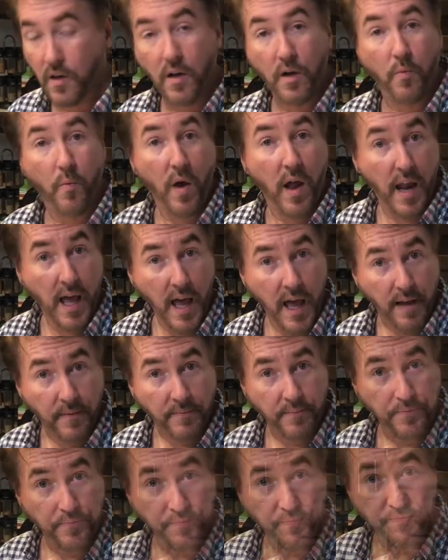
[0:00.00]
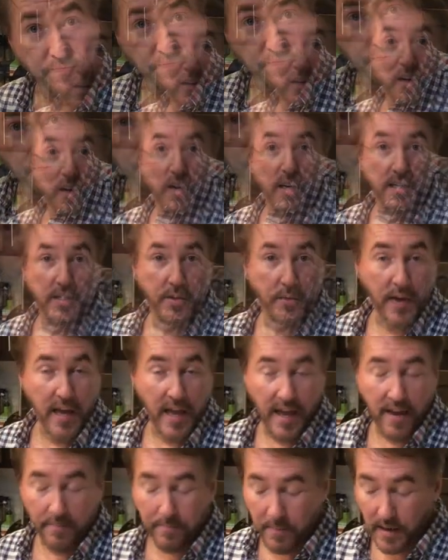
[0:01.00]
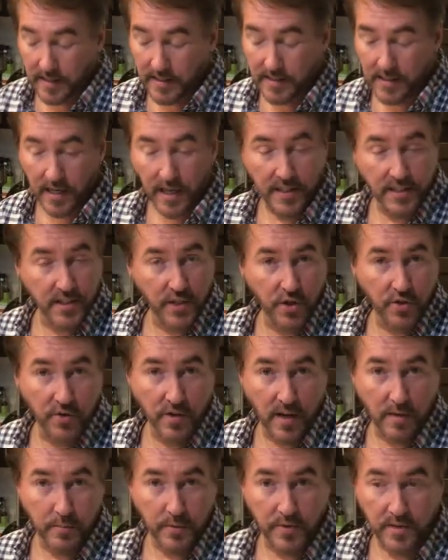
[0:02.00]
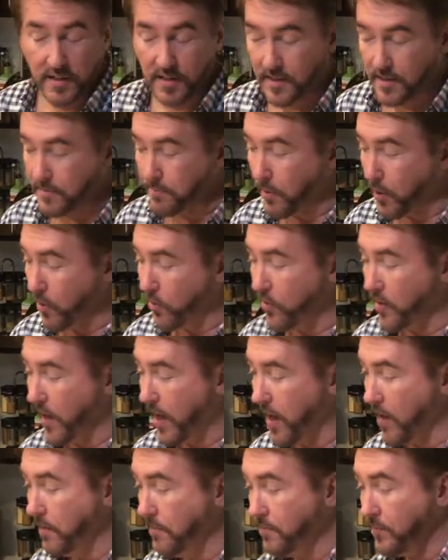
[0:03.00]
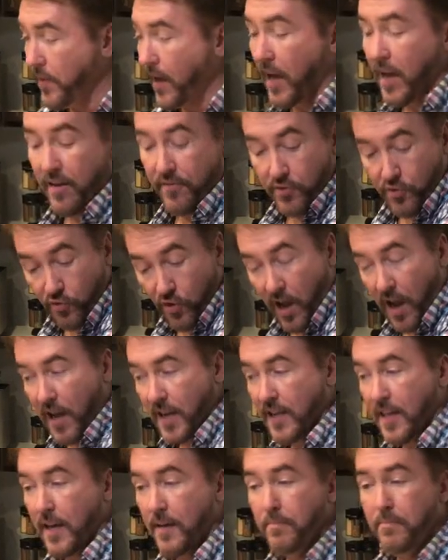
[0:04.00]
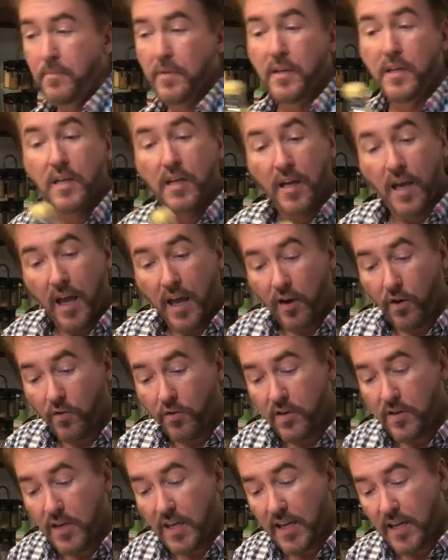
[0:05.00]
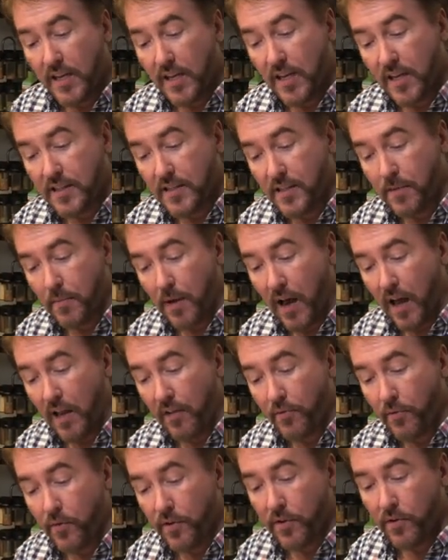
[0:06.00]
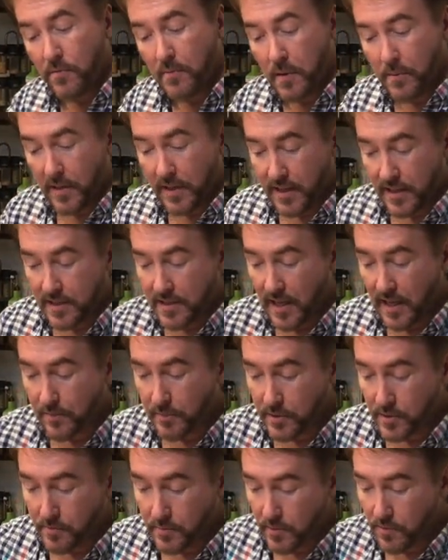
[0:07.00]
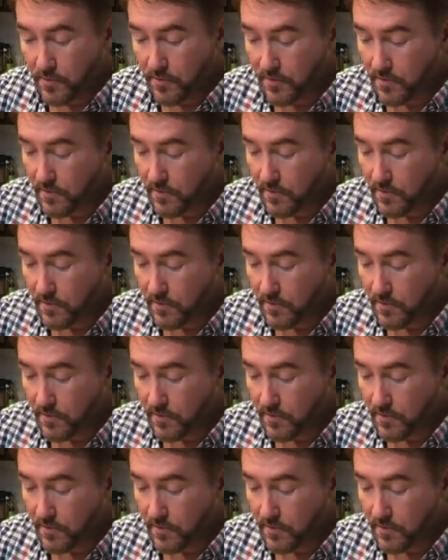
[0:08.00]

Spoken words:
Voila! All right, so I have my sliced cucumbers in this bowl now. I have dried them. And all you need is some olive oil, maybe like a tablespoon,